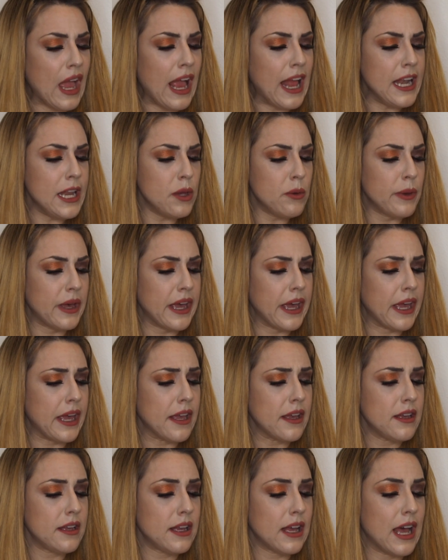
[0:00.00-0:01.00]

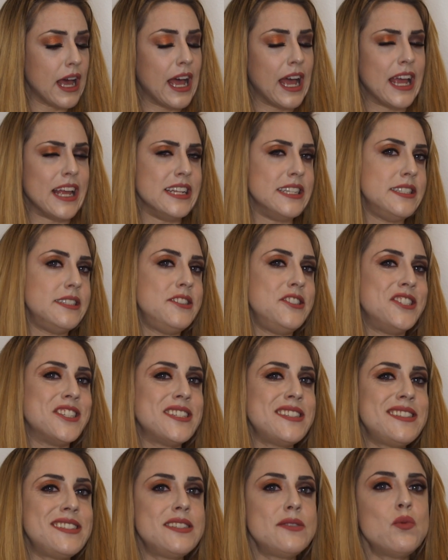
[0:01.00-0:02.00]
Anyway, I
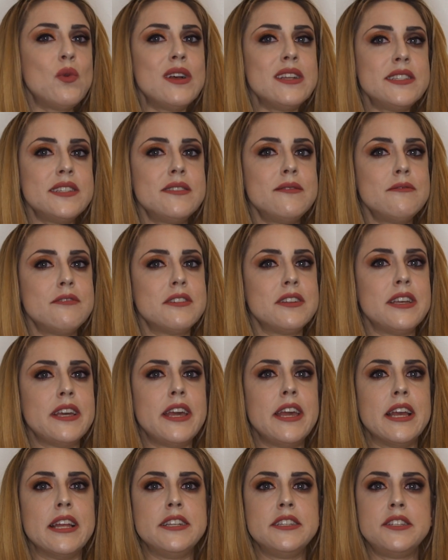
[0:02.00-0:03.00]
just wasn't
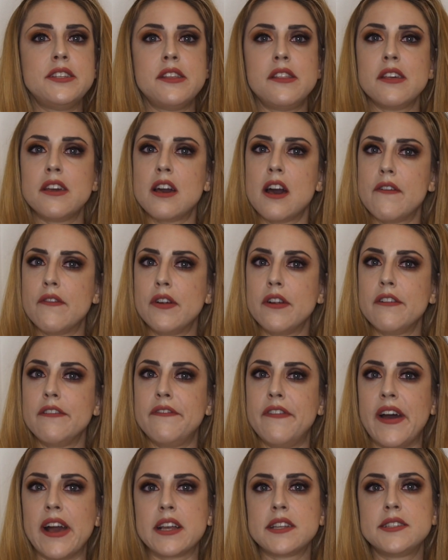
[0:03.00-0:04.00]
really into the Cover
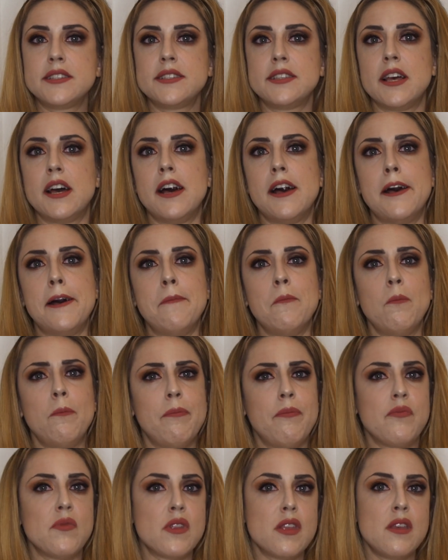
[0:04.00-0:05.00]
FX
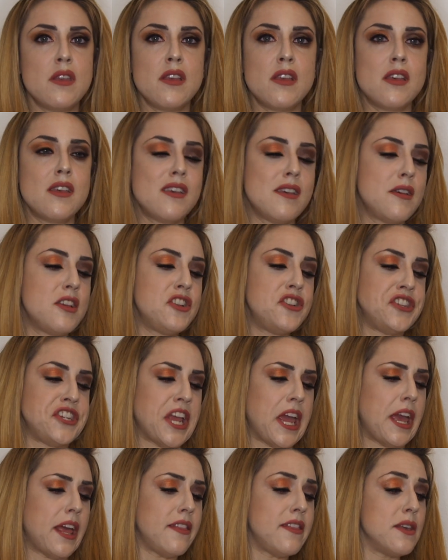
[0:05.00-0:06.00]

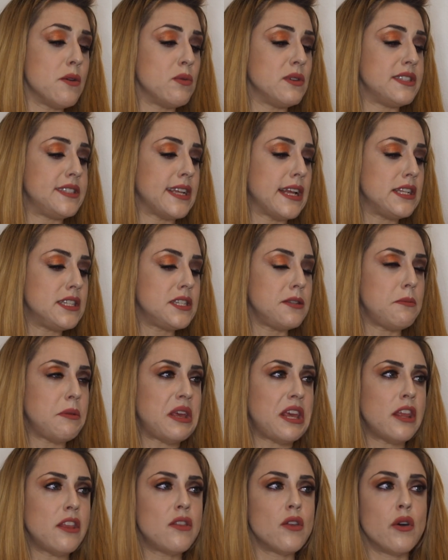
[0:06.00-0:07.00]
shade that was sent to
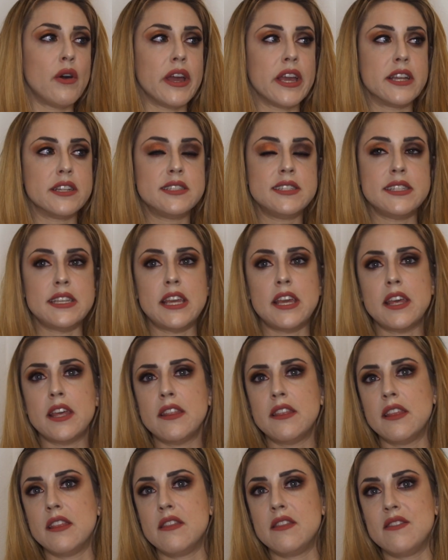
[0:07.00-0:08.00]
me, though I could see
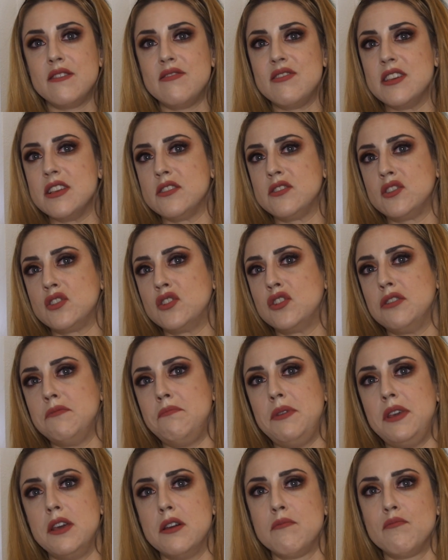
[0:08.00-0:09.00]
that this
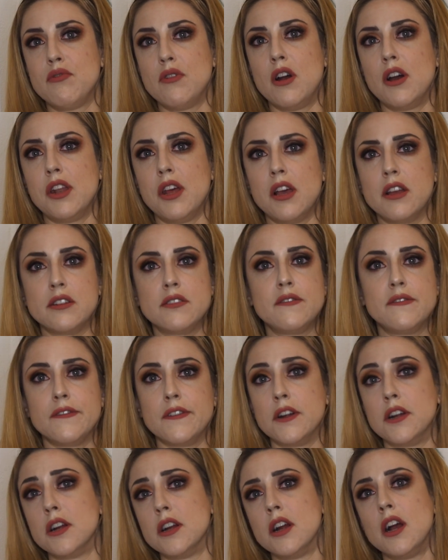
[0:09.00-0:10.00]
could be a product
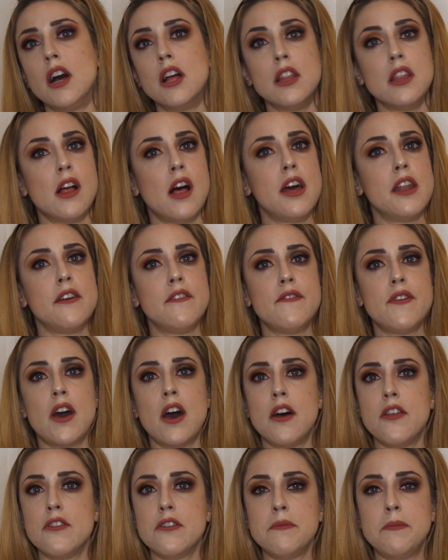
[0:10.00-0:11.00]
for a lot of
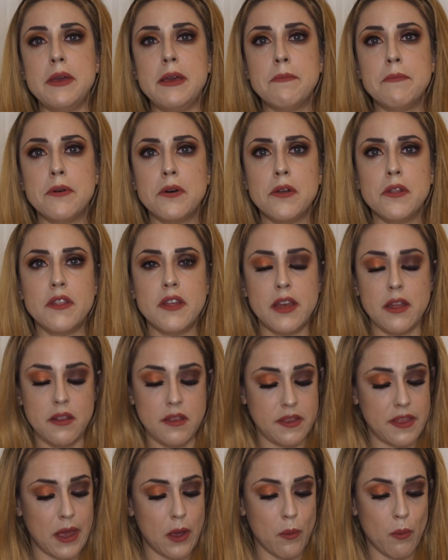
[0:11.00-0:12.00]
other people
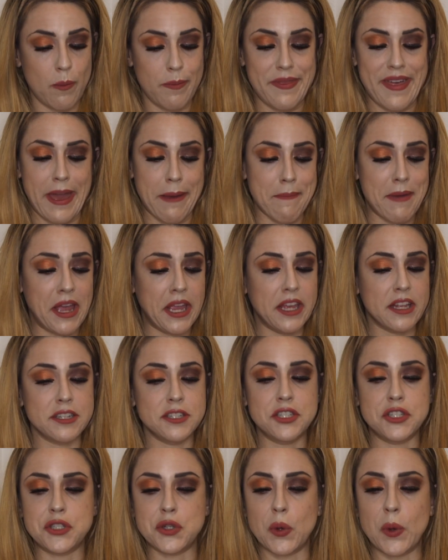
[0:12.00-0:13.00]
that they might
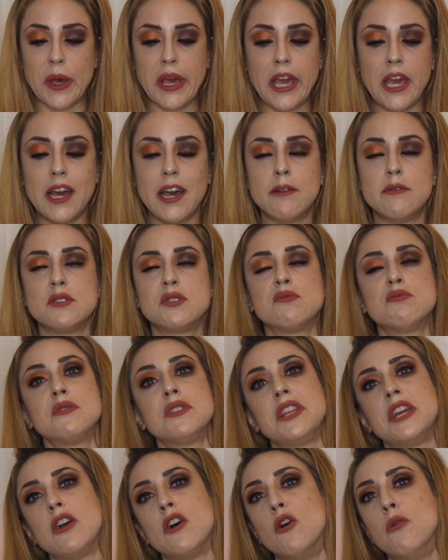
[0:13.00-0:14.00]
enjoy. I was
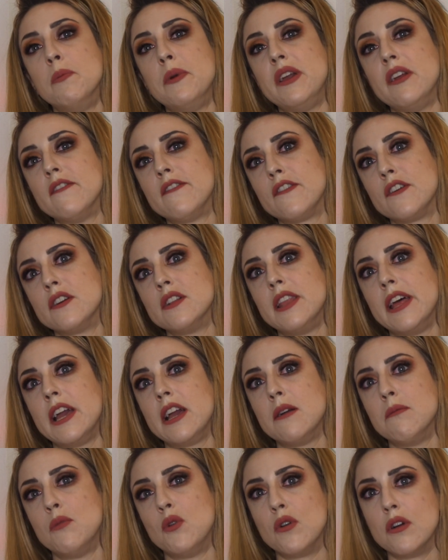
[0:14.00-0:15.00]
really hoping for
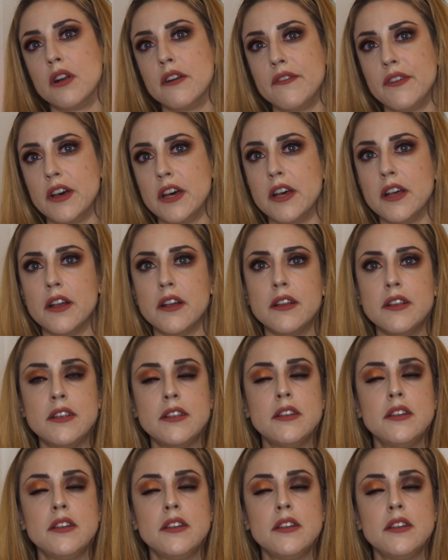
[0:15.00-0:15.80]
like more of a